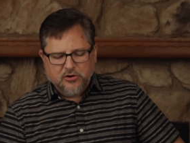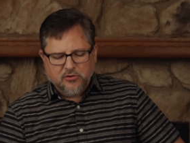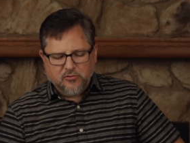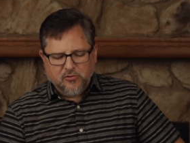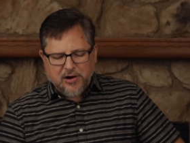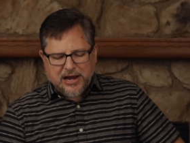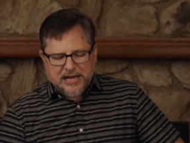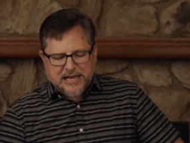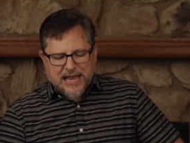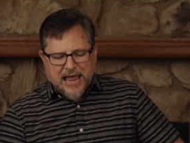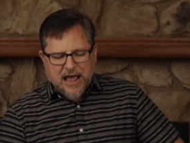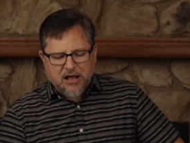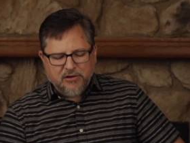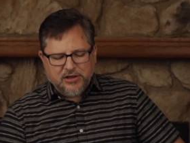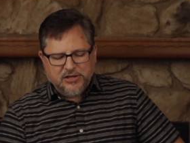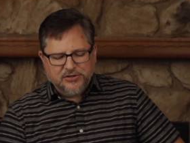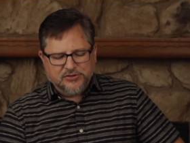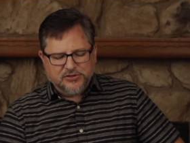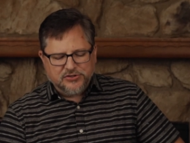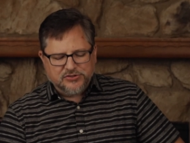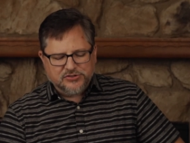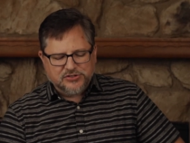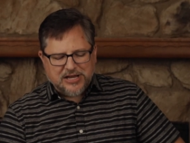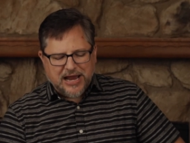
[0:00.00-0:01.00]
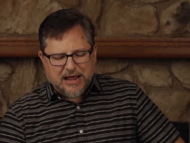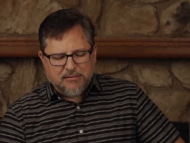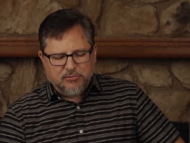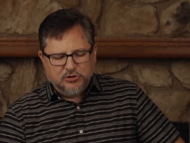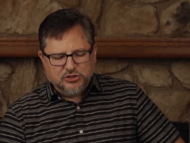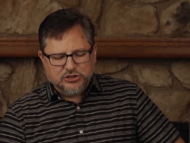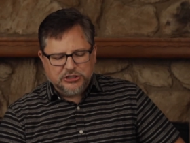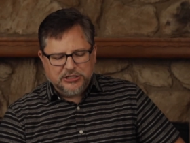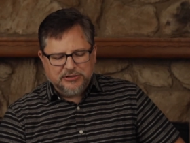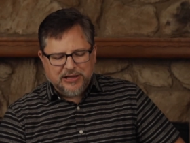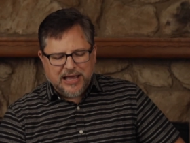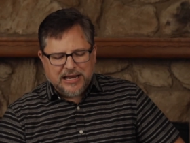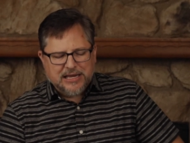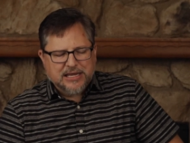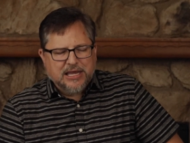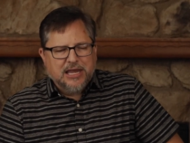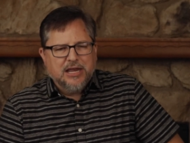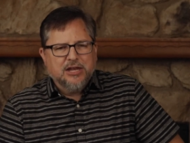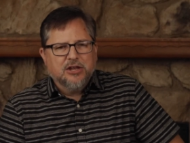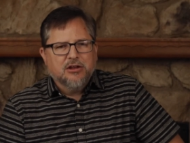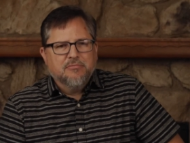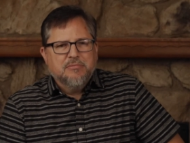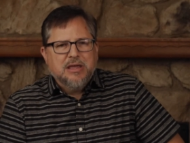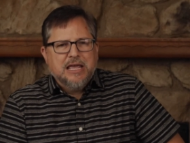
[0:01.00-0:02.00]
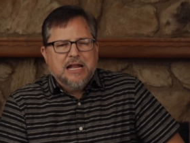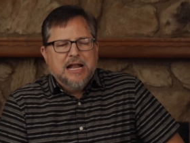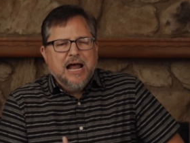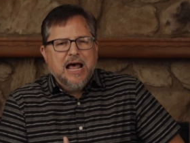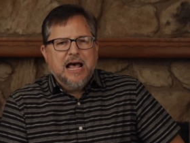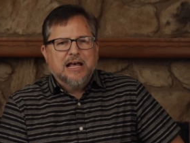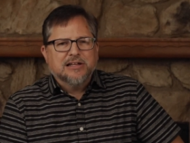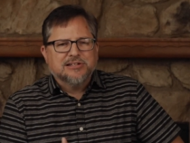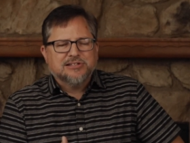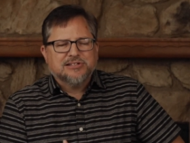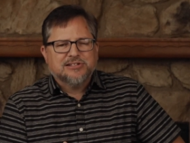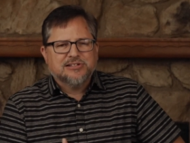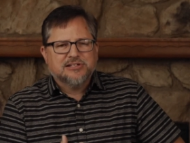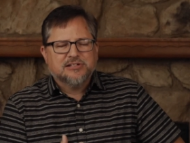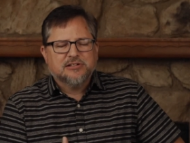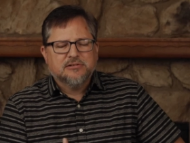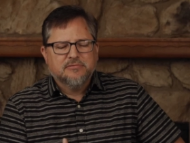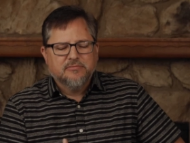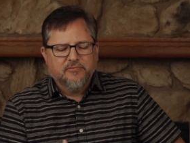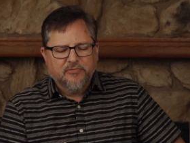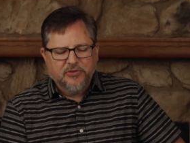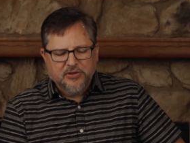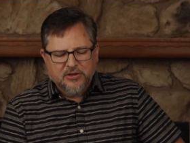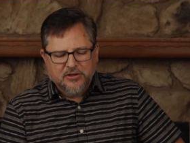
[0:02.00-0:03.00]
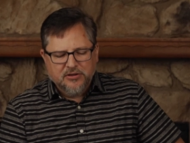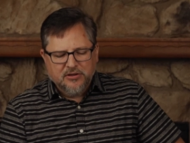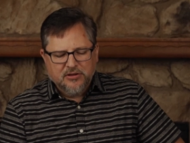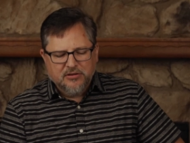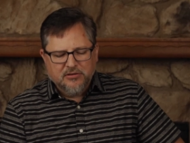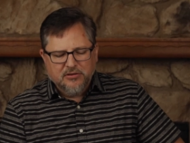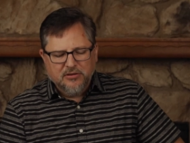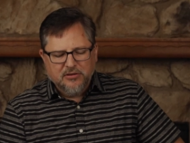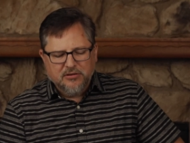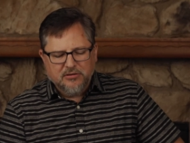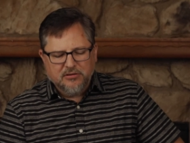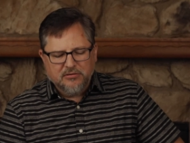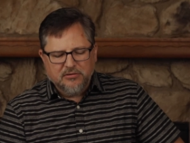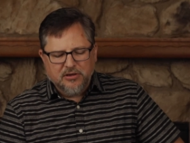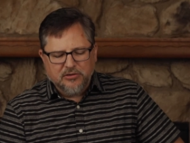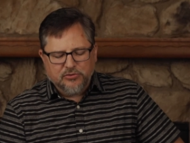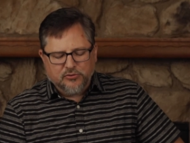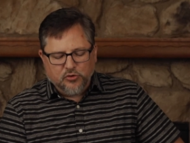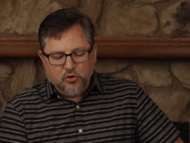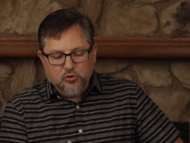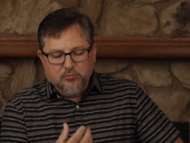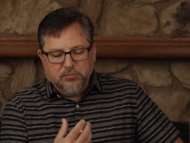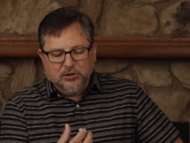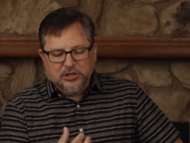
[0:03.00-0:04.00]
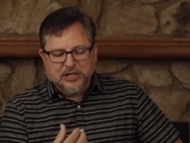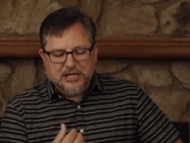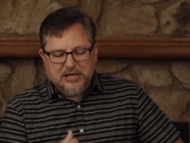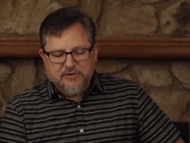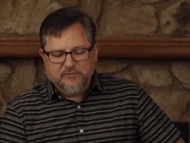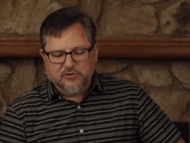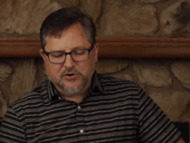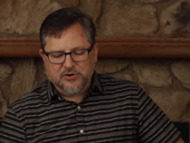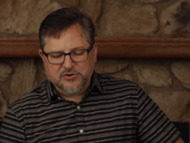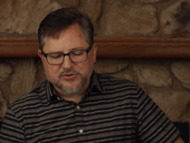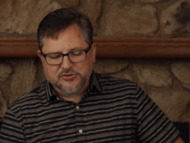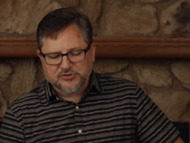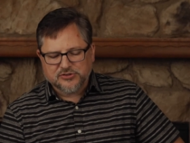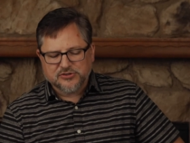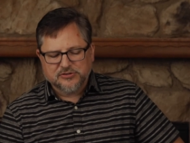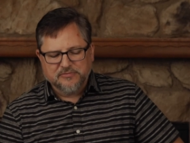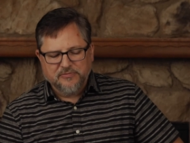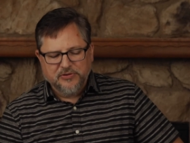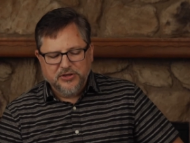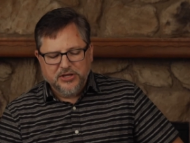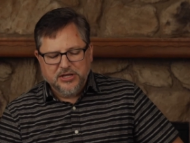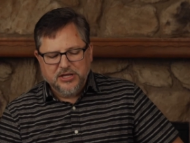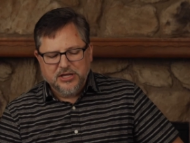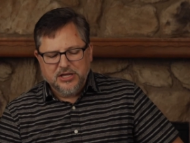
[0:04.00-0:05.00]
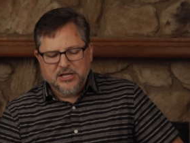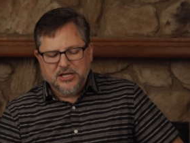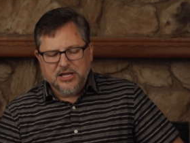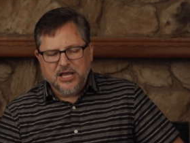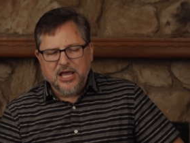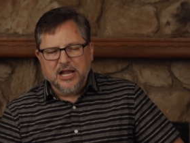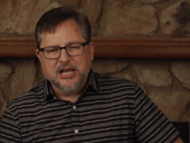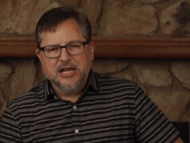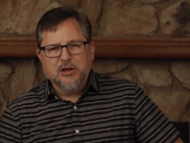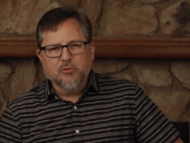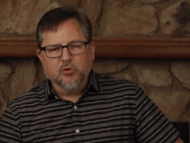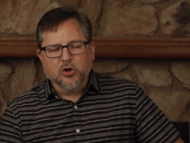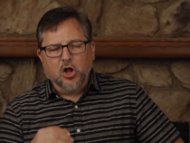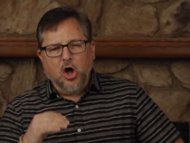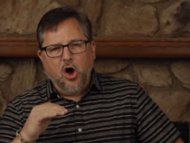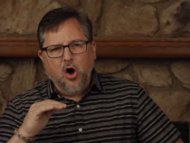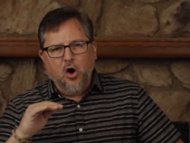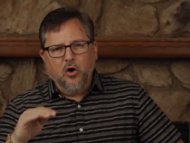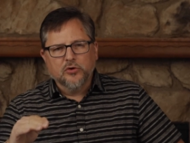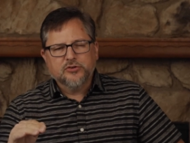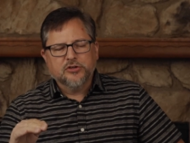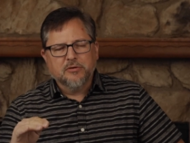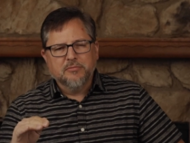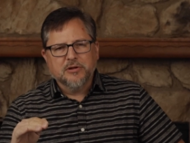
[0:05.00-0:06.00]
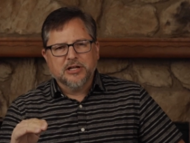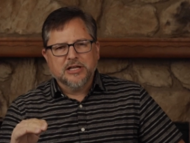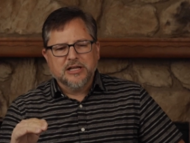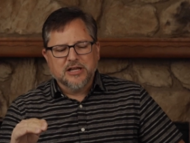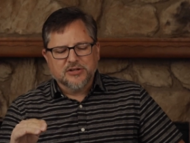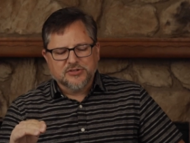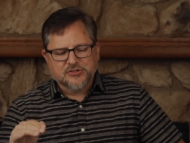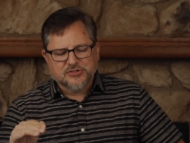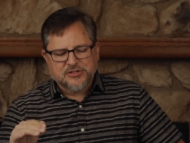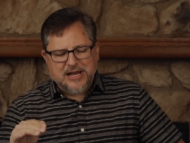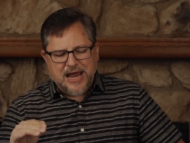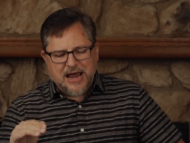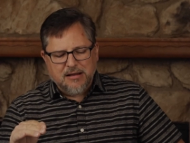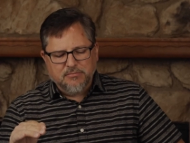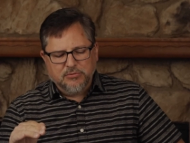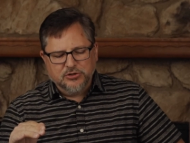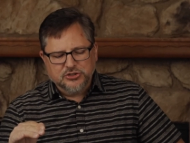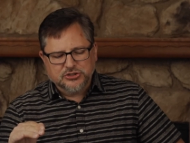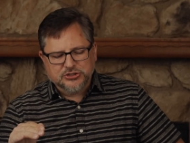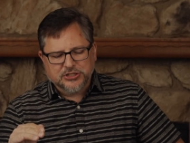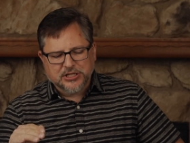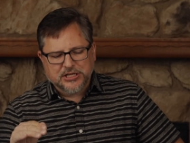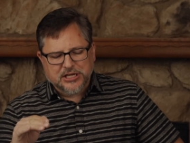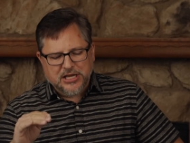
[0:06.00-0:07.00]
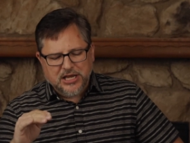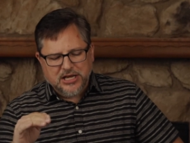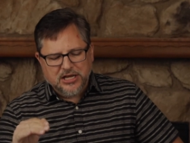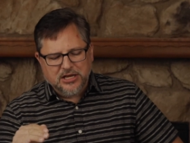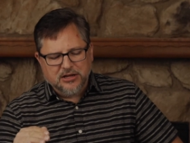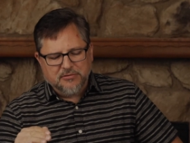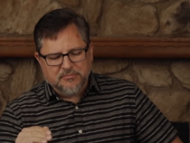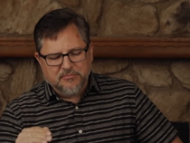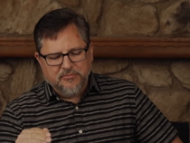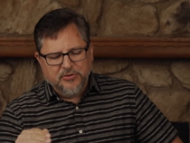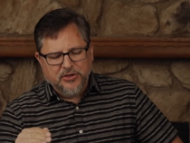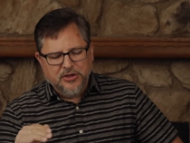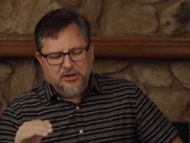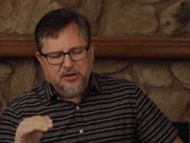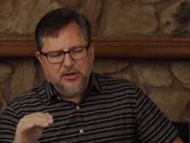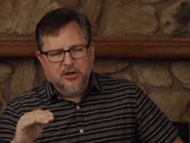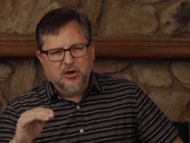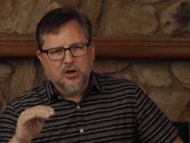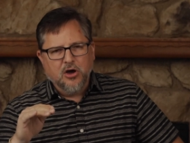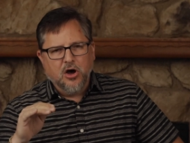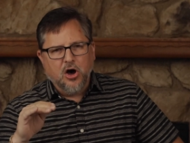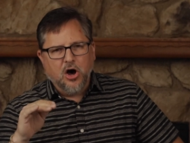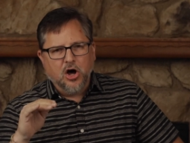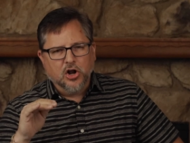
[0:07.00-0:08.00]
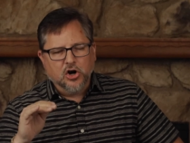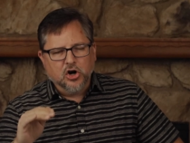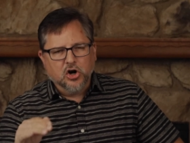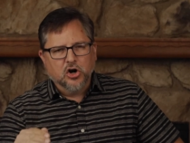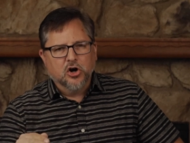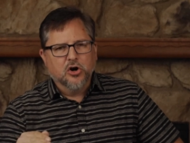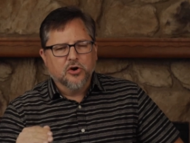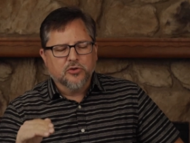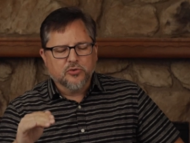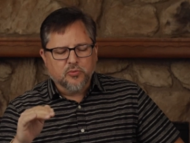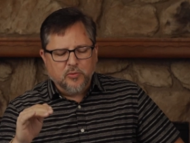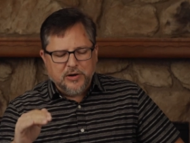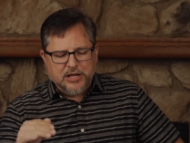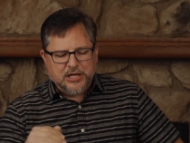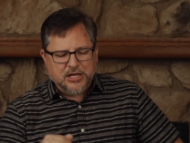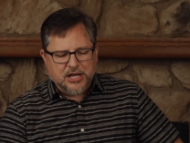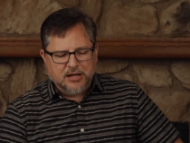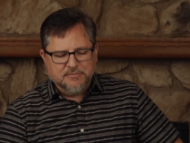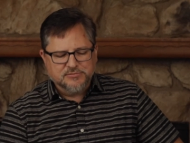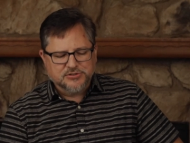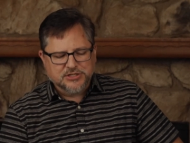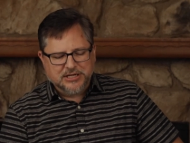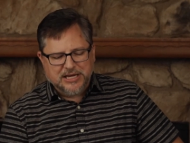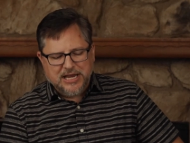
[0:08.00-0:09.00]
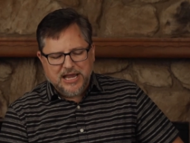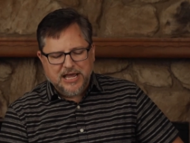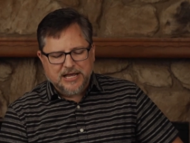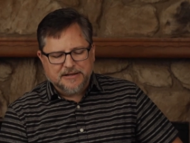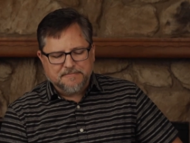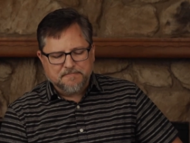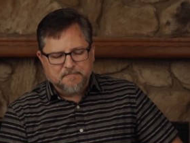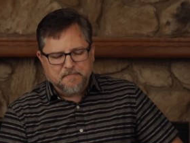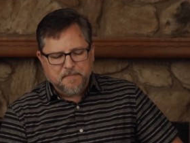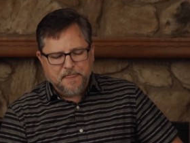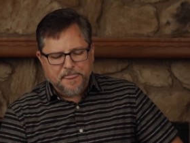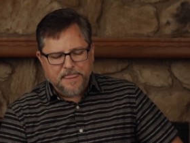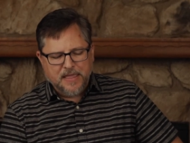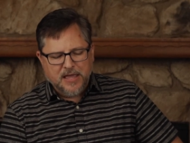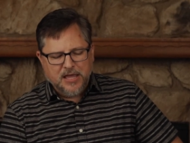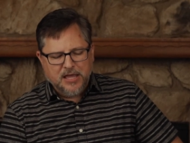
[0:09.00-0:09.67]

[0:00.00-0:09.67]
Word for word: Right now, He's establishing that kingdom in us through believers, and He will ultimately establish the kingdom on earth when He comes again.